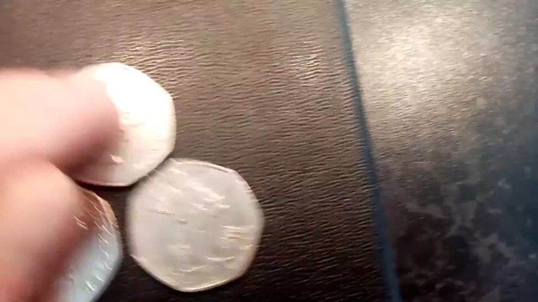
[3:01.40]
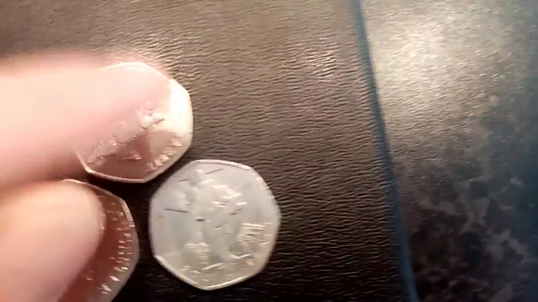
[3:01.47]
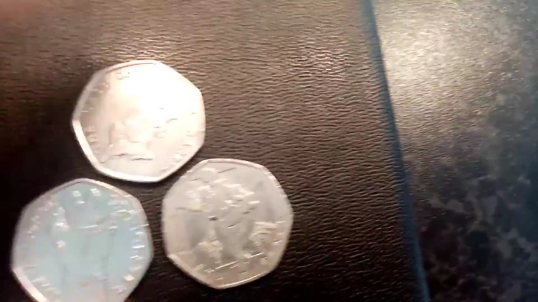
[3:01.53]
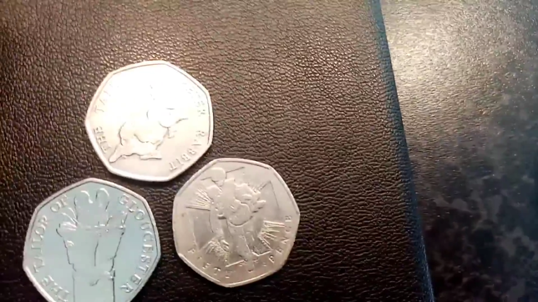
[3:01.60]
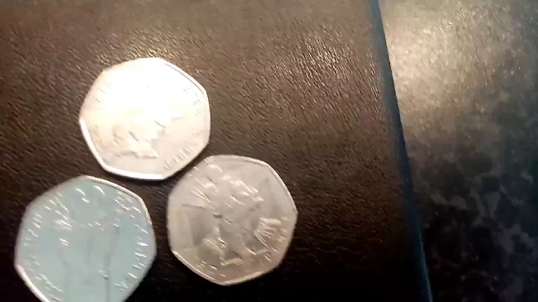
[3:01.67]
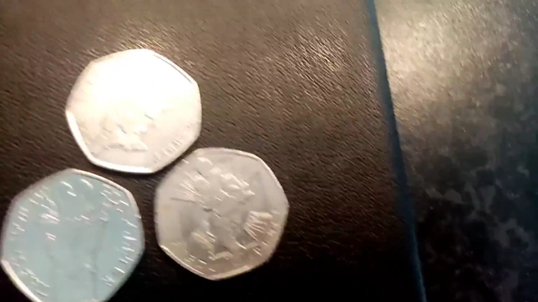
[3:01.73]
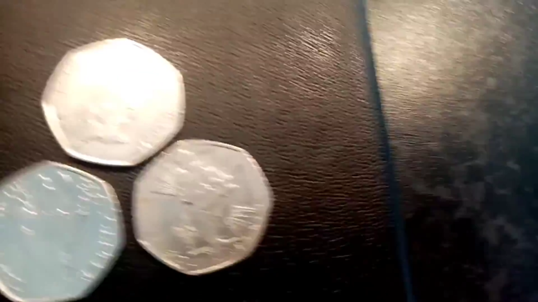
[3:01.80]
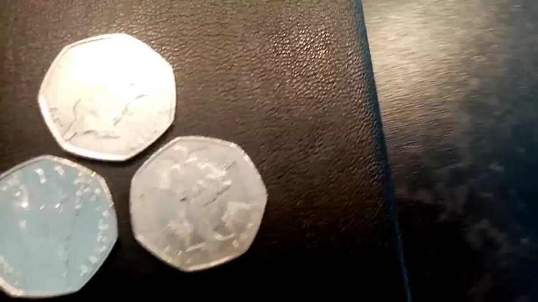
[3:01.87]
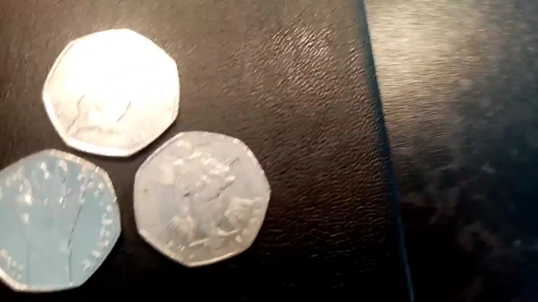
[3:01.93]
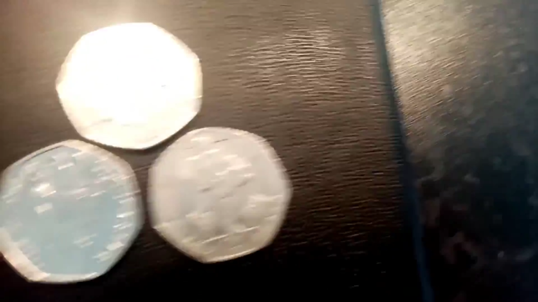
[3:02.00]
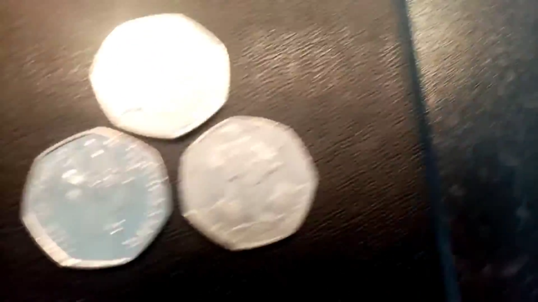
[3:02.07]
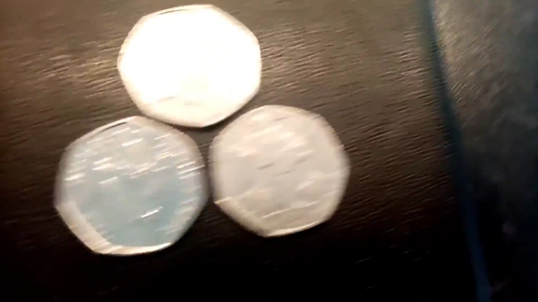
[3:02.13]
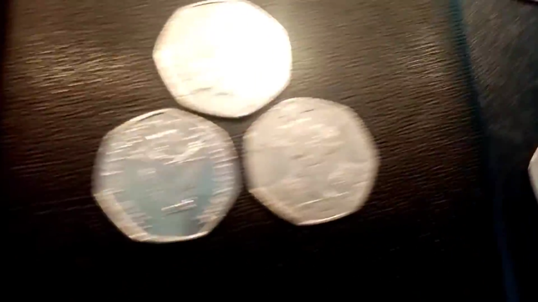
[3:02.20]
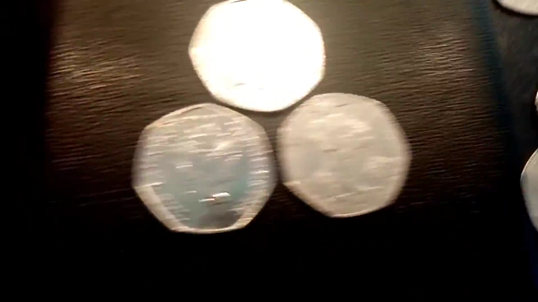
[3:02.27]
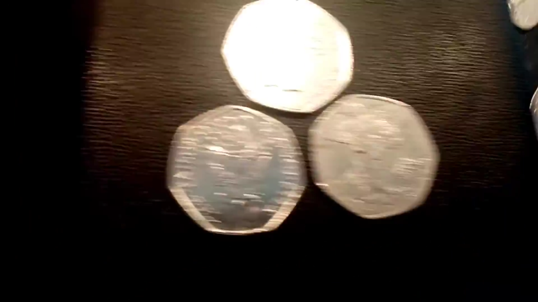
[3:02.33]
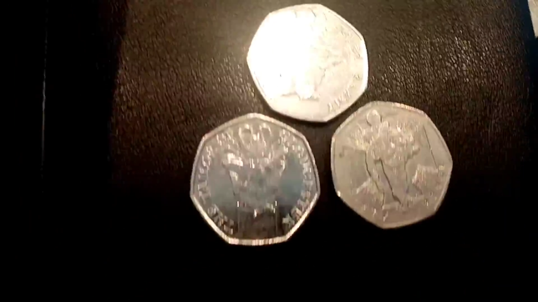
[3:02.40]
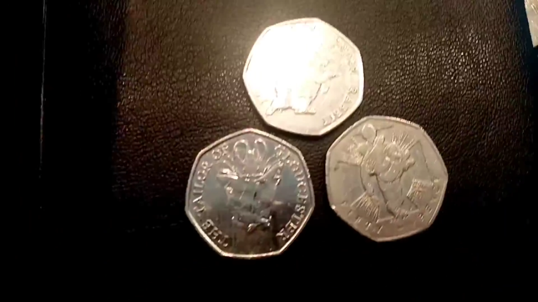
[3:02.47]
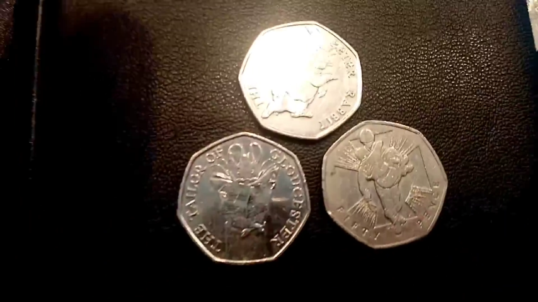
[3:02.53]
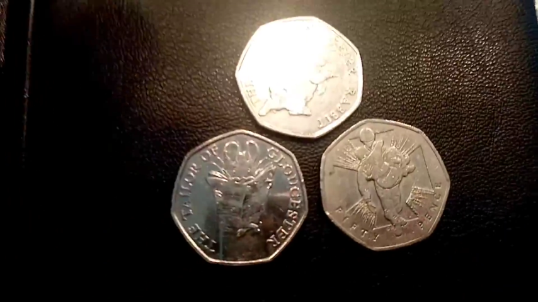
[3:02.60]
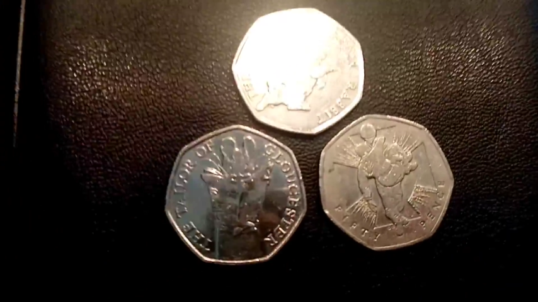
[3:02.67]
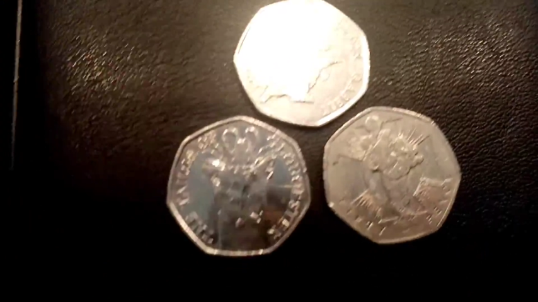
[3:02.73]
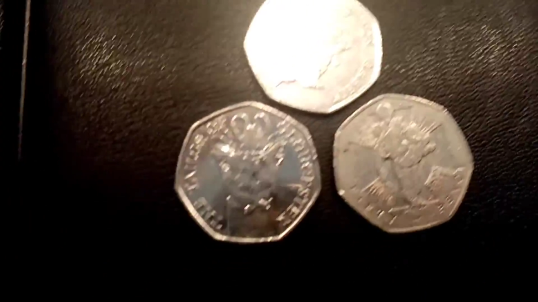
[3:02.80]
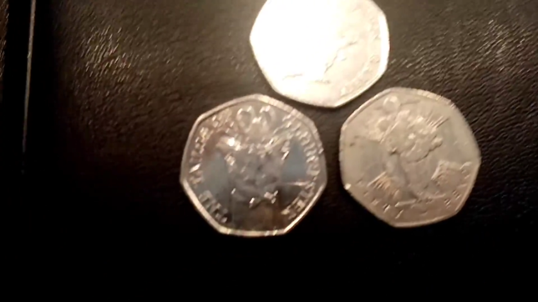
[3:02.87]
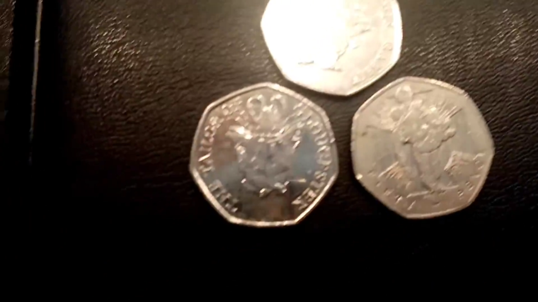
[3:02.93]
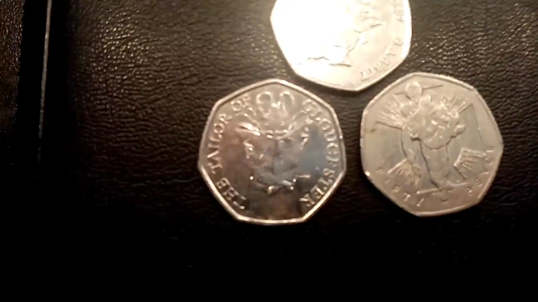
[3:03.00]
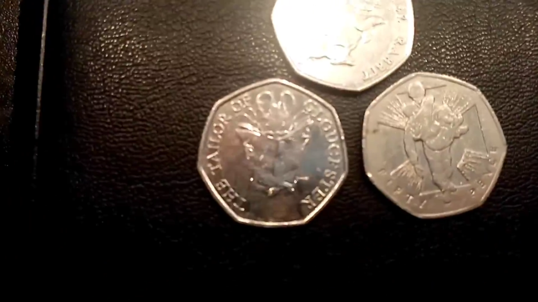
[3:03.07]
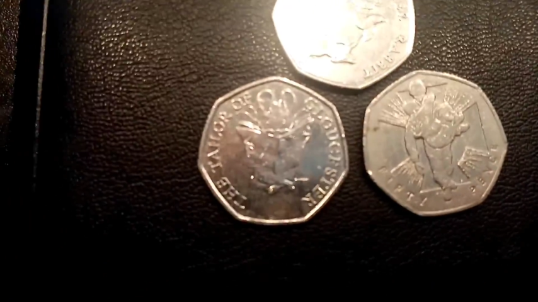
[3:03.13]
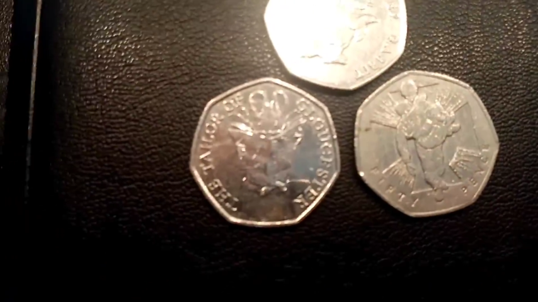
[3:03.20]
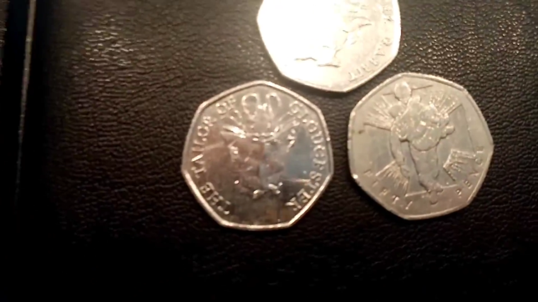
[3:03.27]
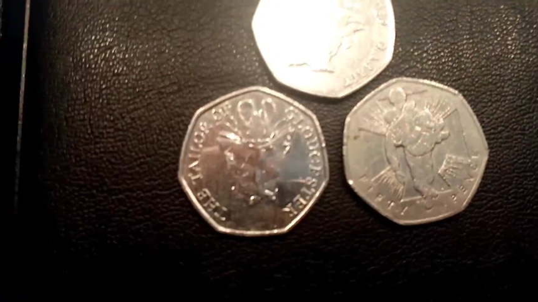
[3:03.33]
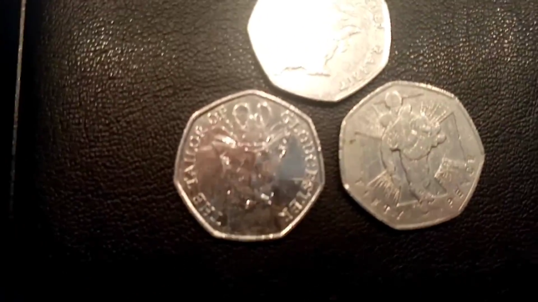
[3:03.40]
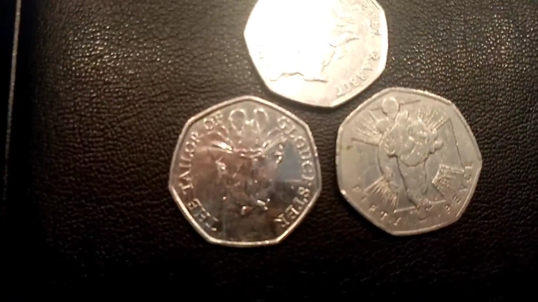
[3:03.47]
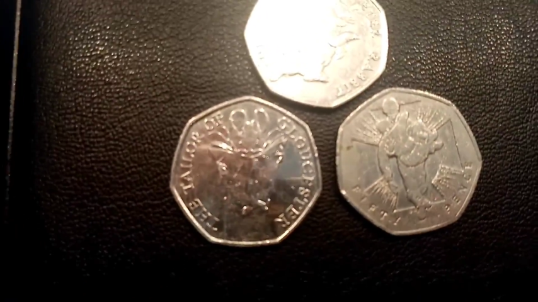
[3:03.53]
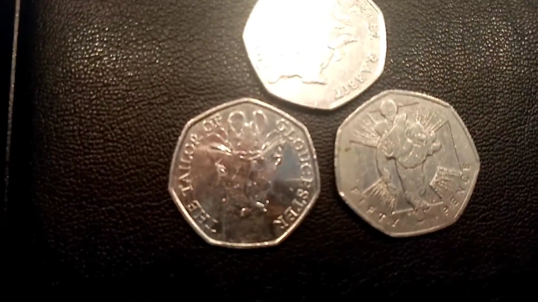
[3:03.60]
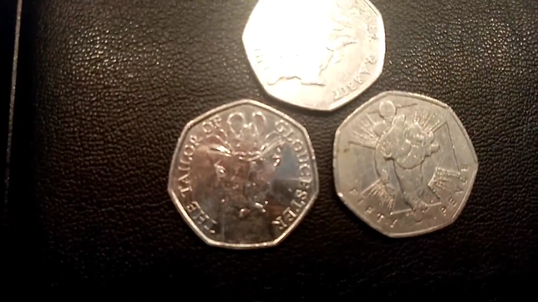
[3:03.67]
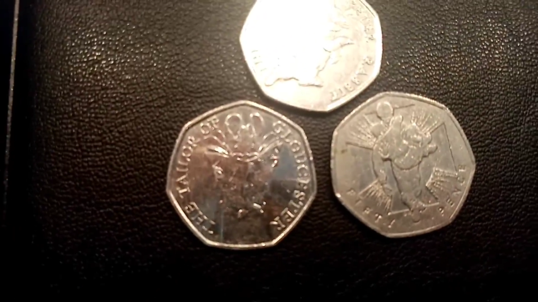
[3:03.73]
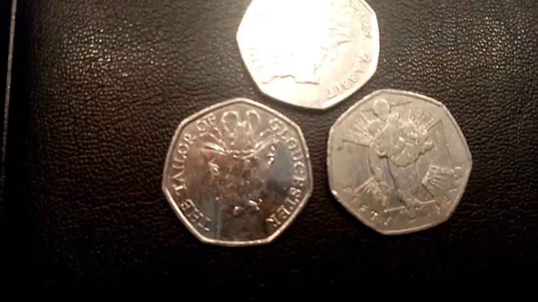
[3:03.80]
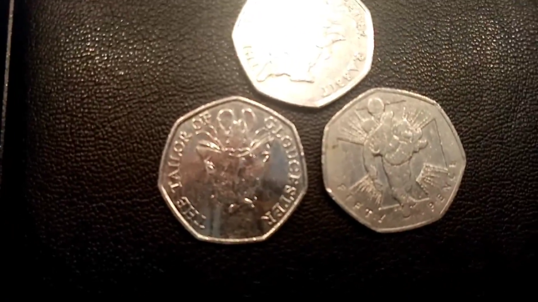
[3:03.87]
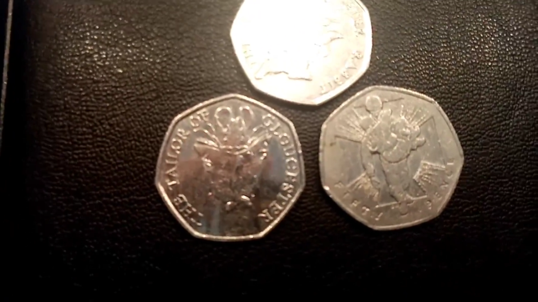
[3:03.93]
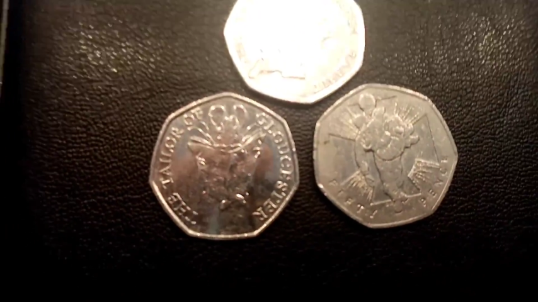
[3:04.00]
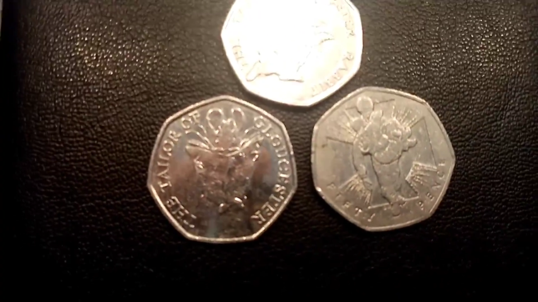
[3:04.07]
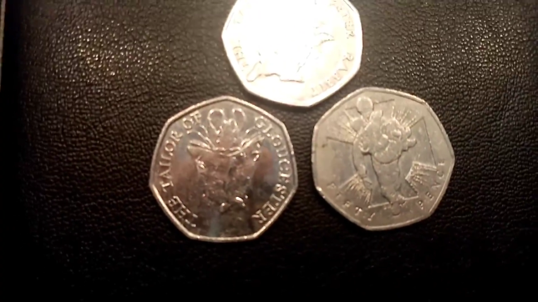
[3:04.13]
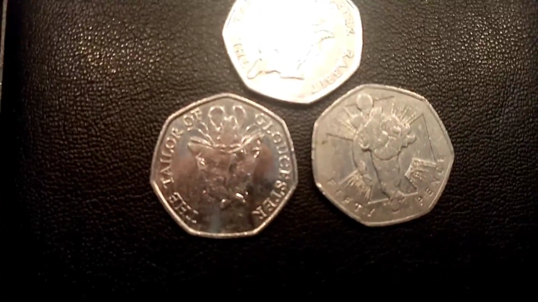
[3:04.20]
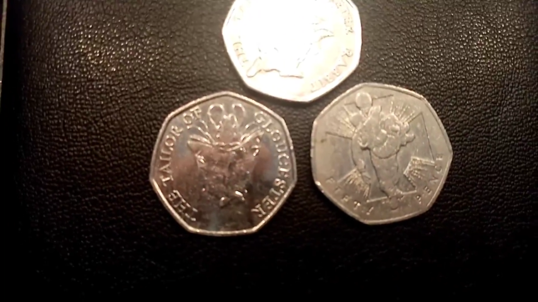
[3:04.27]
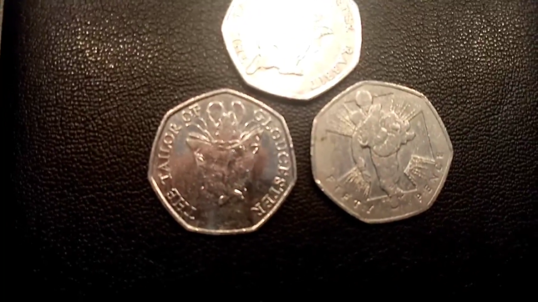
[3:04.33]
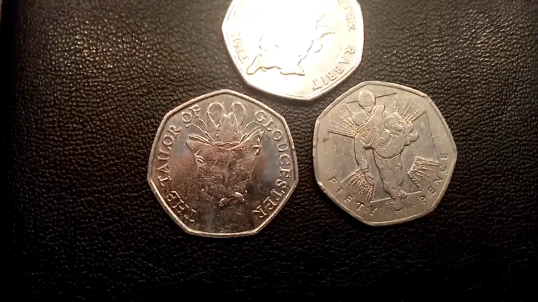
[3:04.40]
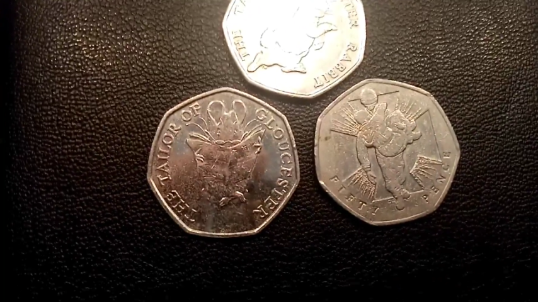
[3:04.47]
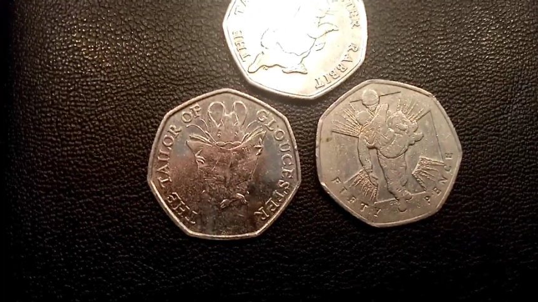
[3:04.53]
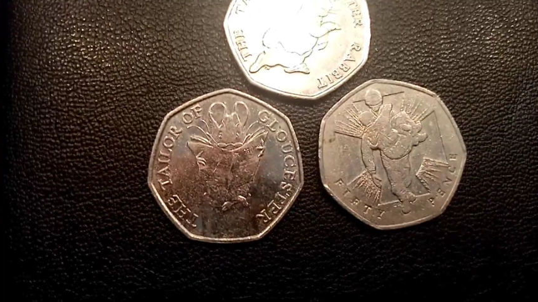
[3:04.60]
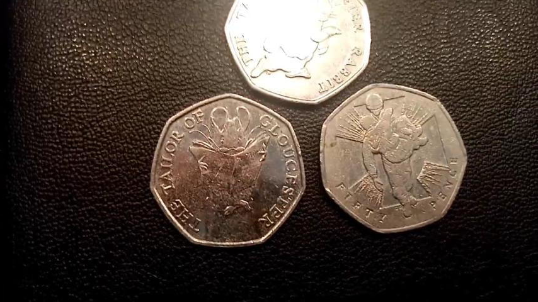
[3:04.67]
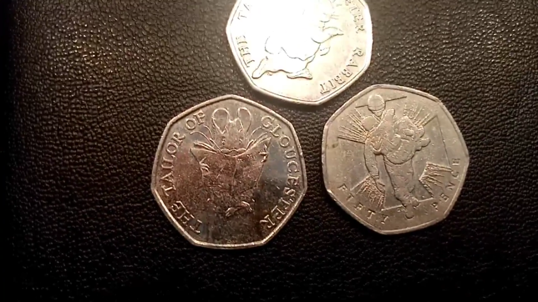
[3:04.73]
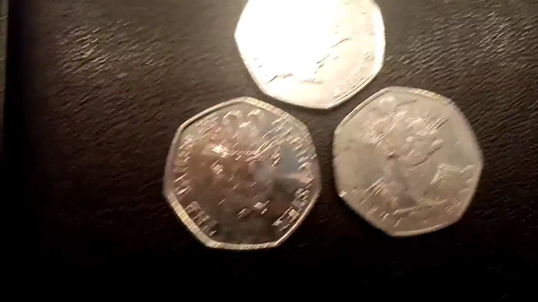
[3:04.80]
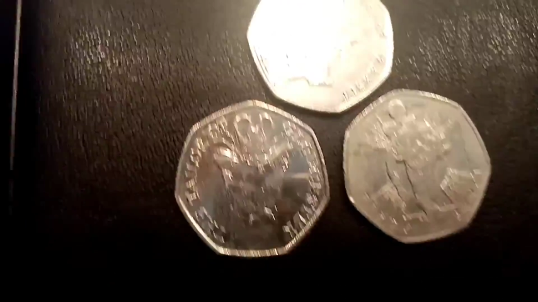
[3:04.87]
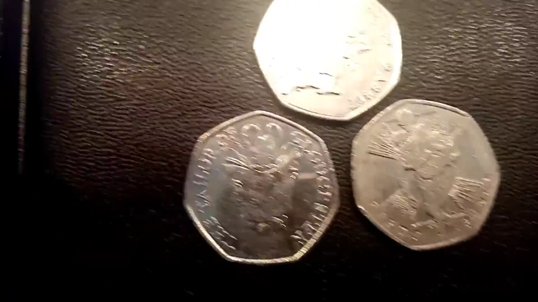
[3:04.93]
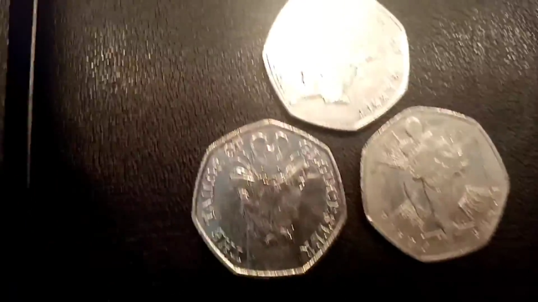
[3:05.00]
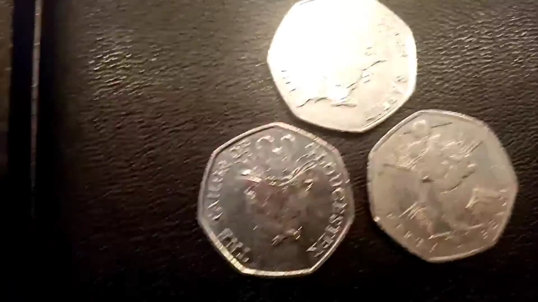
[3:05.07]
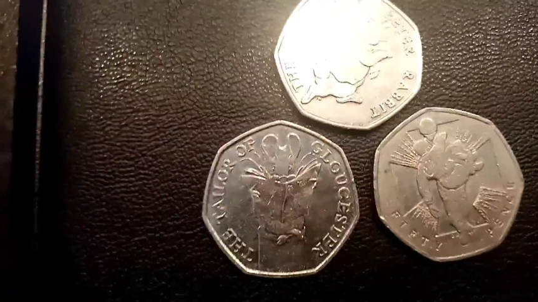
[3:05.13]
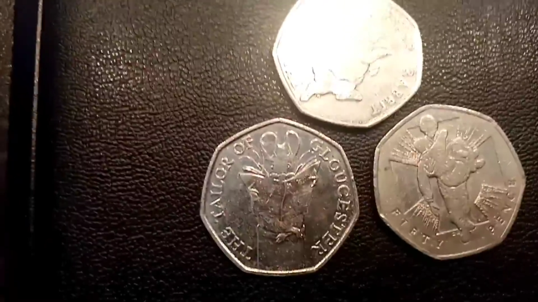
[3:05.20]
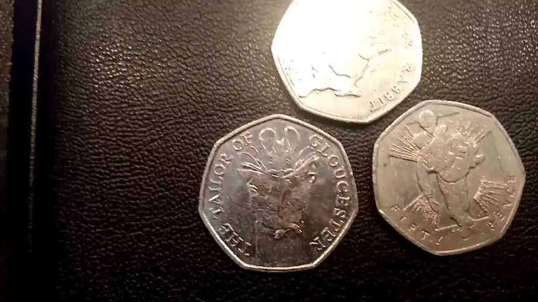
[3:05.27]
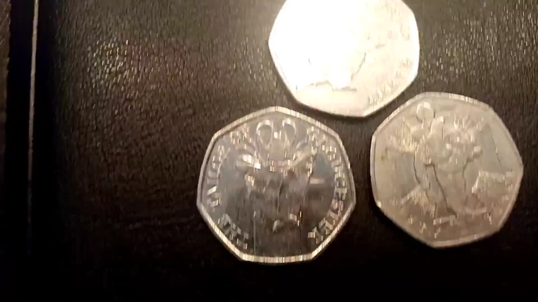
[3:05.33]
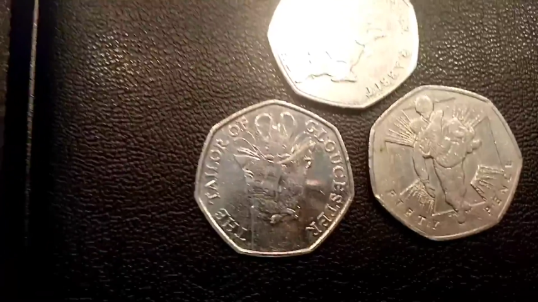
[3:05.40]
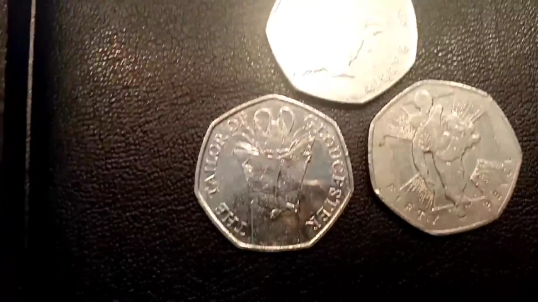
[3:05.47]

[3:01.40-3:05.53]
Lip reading: No face is visible, so there are no lips to read.